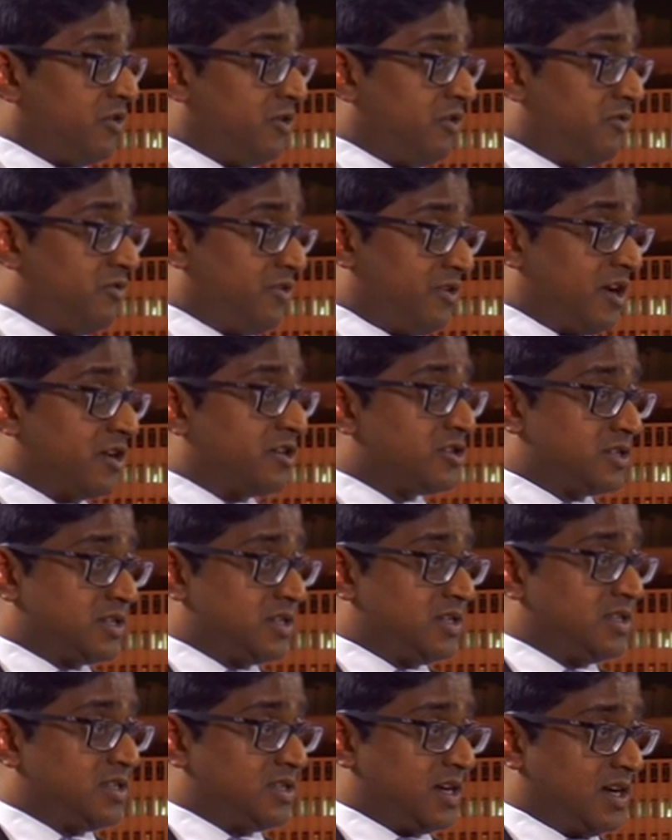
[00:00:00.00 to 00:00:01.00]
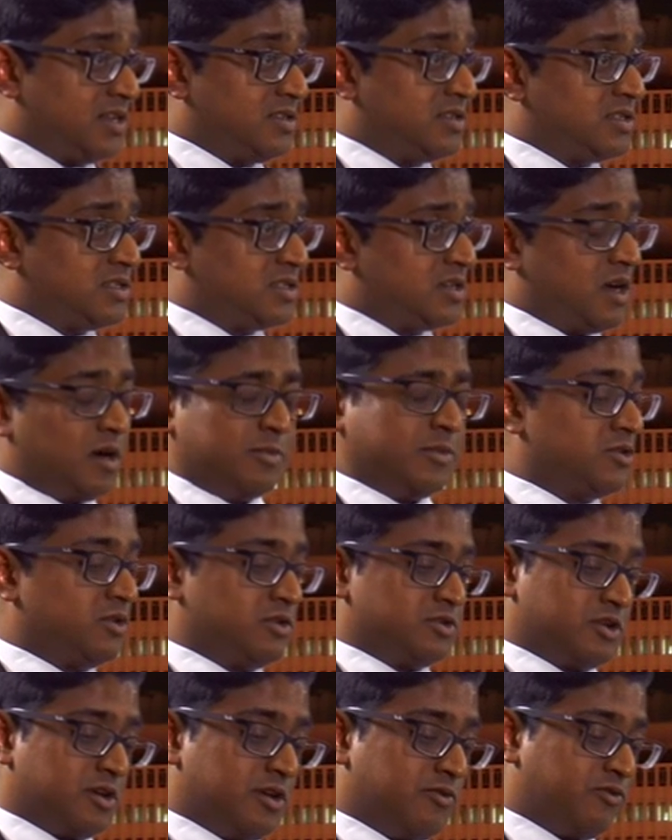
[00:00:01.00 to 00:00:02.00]
For registered designs,
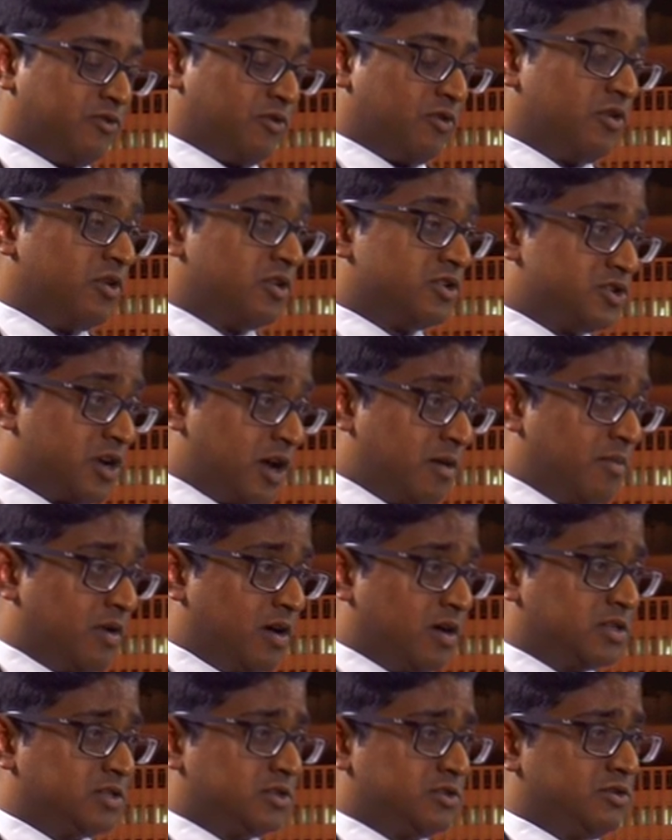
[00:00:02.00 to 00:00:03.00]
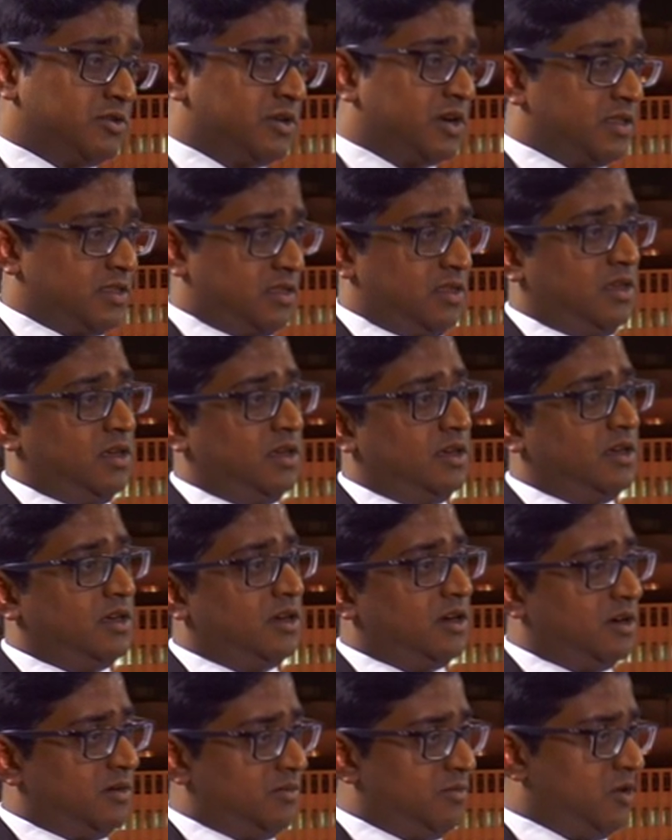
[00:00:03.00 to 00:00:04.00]
for trademarks, you get the,
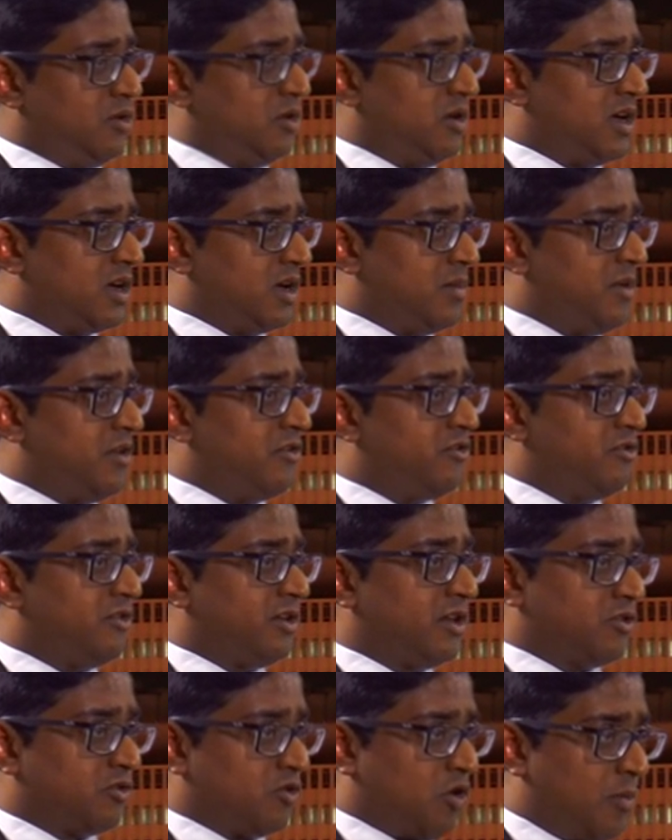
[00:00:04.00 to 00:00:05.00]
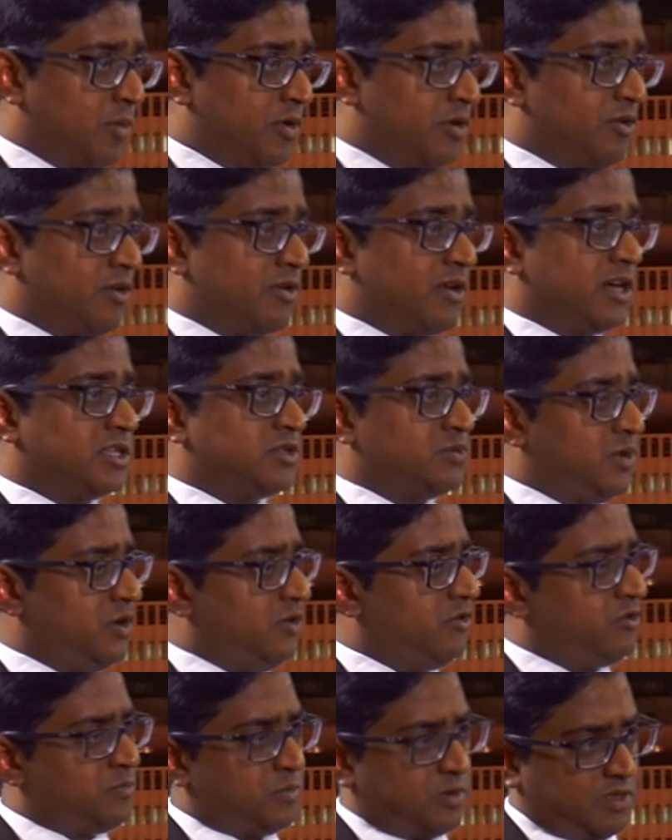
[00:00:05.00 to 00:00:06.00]
like I mentioned, you get the common law rights where you
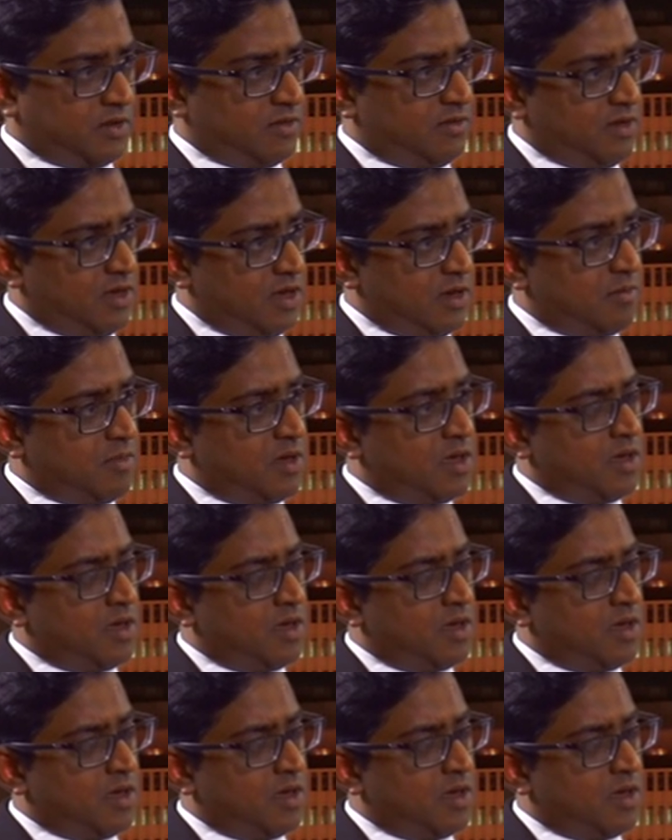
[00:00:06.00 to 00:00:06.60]
just put the TM.